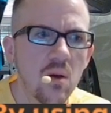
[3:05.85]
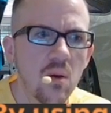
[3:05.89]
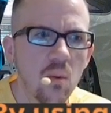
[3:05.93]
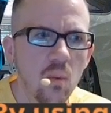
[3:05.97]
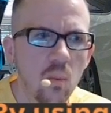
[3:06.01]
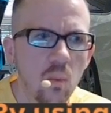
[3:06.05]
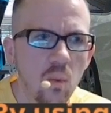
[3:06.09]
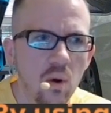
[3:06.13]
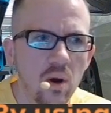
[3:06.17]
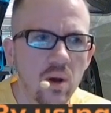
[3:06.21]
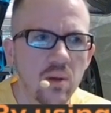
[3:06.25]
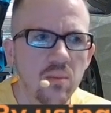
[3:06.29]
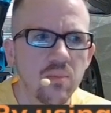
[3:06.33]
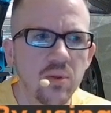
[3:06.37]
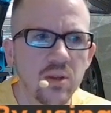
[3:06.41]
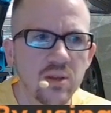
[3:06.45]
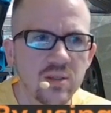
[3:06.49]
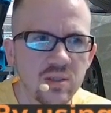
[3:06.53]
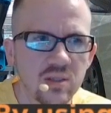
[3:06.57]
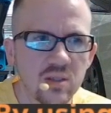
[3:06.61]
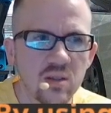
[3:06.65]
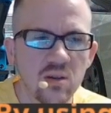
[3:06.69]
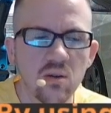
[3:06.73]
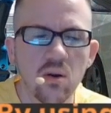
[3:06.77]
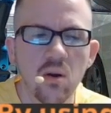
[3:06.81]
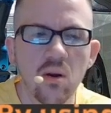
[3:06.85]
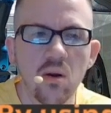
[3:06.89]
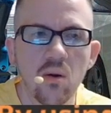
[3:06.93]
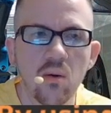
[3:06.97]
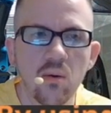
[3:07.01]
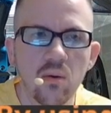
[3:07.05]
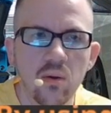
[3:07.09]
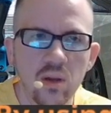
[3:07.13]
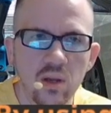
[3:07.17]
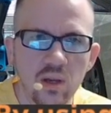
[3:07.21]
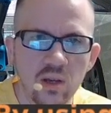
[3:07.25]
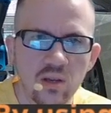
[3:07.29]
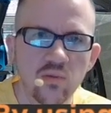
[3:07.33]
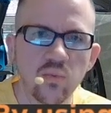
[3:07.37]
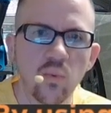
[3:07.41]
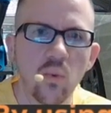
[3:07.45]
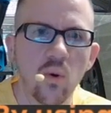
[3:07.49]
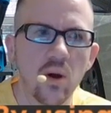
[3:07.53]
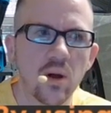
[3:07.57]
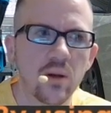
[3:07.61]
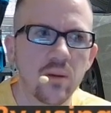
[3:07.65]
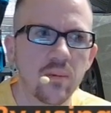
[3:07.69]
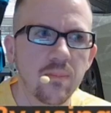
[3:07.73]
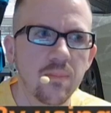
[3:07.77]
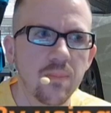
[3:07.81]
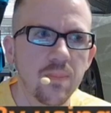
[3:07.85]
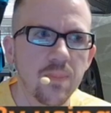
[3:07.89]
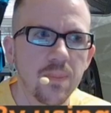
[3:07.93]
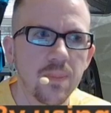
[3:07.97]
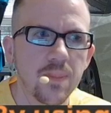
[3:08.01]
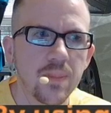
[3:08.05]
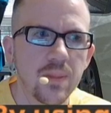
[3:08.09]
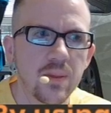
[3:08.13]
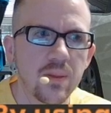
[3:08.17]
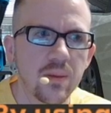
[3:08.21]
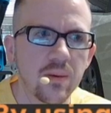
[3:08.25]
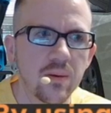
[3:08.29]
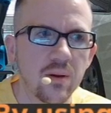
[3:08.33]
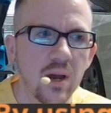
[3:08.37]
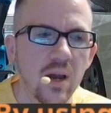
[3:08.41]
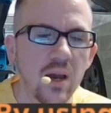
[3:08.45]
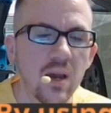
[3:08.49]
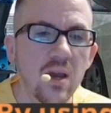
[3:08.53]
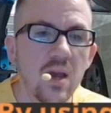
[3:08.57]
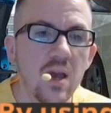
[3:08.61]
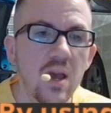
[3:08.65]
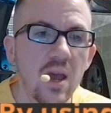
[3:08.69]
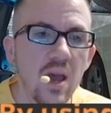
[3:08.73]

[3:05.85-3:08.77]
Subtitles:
1 plus 0 is 1. Okay?